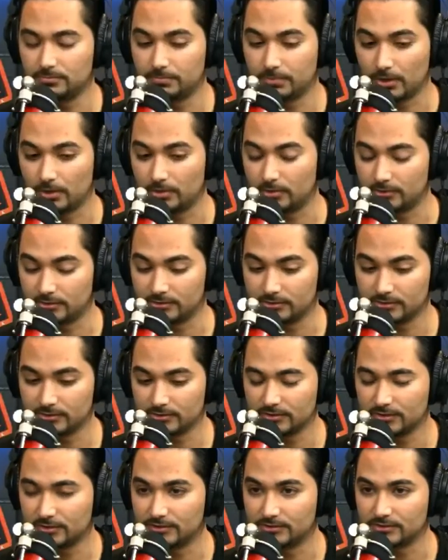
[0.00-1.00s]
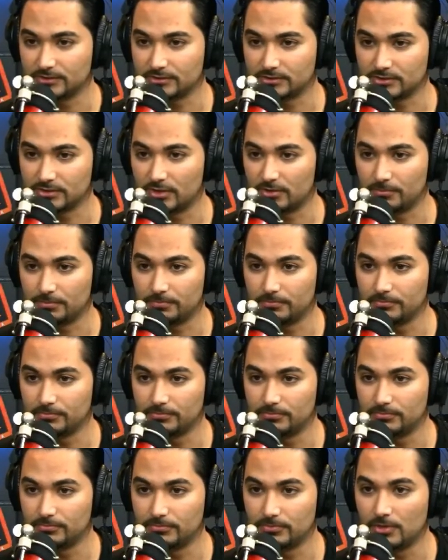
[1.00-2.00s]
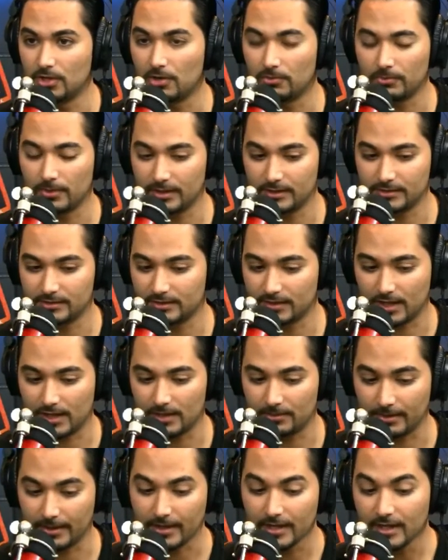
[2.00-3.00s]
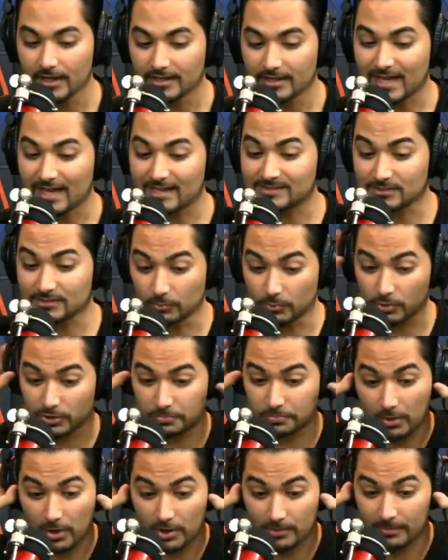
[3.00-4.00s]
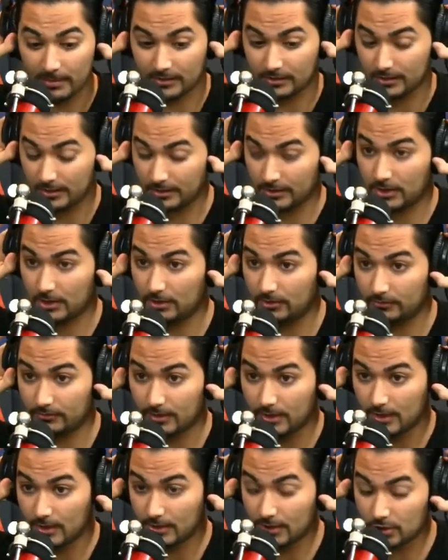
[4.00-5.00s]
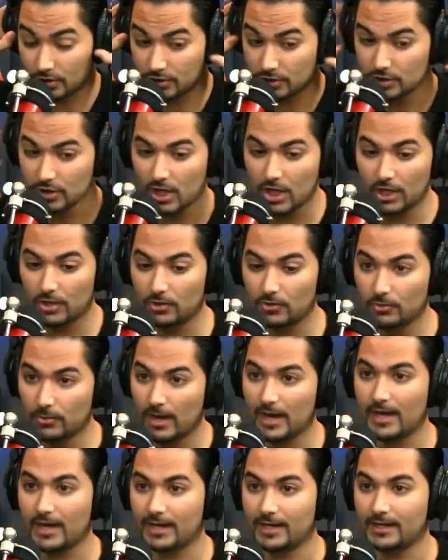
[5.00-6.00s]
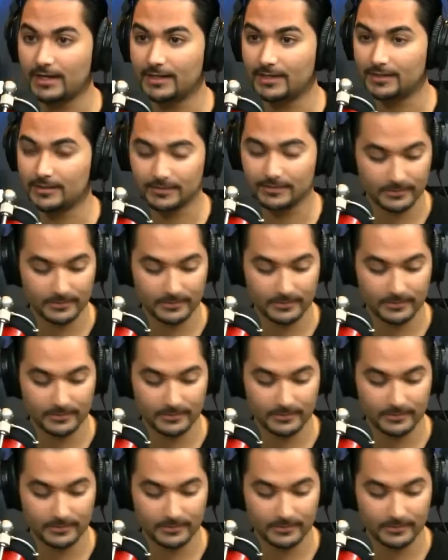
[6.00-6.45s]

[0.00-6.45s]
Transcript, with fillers: burns because there's no no way to the highway. That's the worst part about Glen Cove. Well, uh, the no whole north, way. the whole